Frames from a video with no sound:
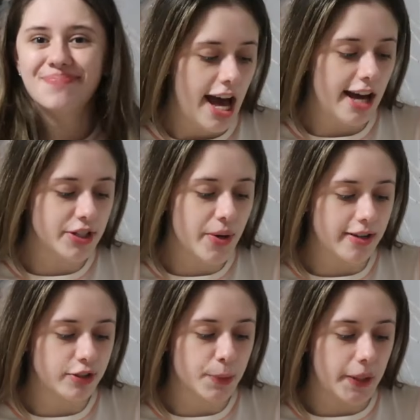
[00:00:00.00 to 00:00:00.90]
Have you
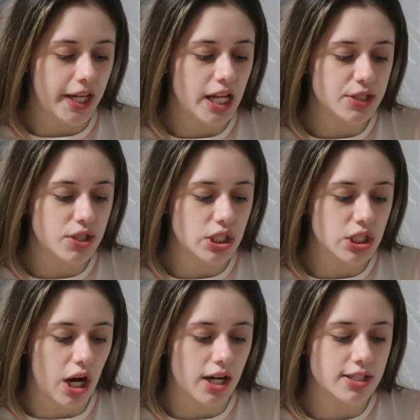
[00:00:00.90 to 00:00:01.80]
ever been to
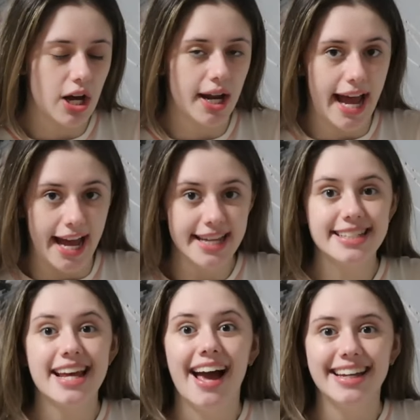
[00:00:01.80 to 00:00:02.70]
Stars on
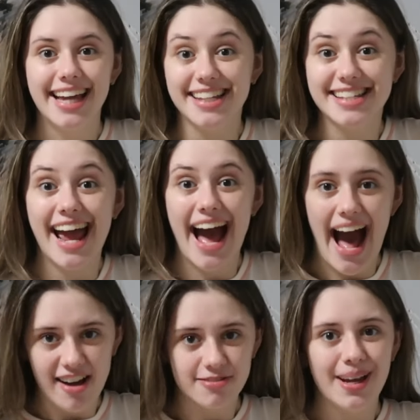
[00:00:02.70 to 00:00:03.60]
Ice? Yes, I
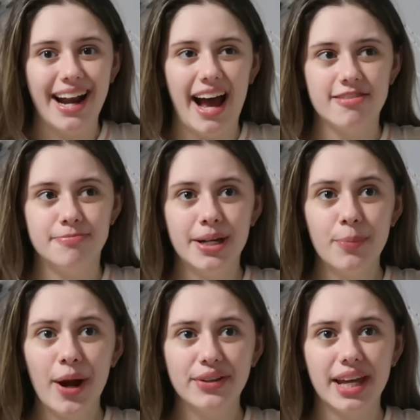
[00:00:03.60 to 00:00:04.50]
have been. I've been
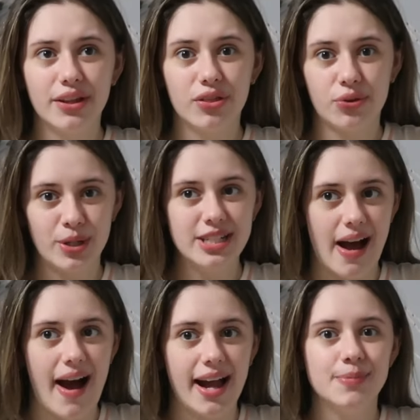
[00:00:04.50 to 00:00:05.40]
around like three
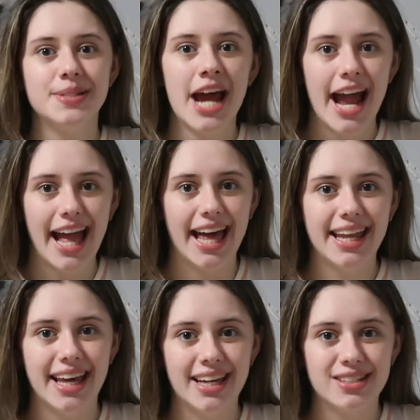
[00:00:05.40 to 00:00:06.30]
times
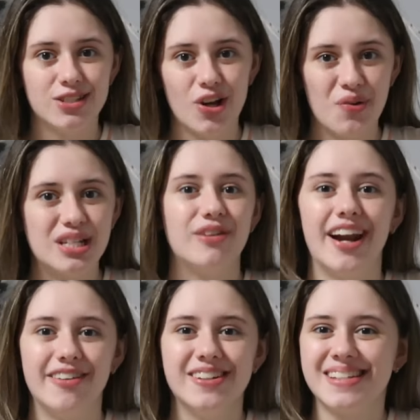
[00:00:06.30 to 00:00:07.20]
and it's so much
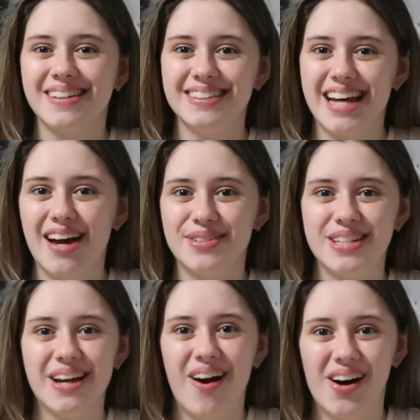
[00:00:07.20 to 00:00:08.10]
fun every single time
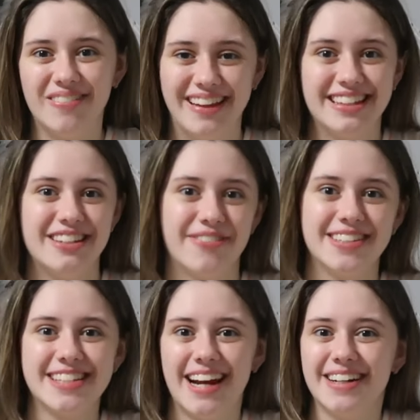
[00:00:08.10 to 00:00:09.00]
seeing all of, like the
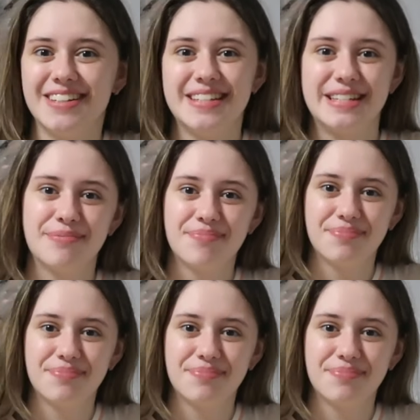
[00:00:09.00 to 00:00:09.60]
different skaters.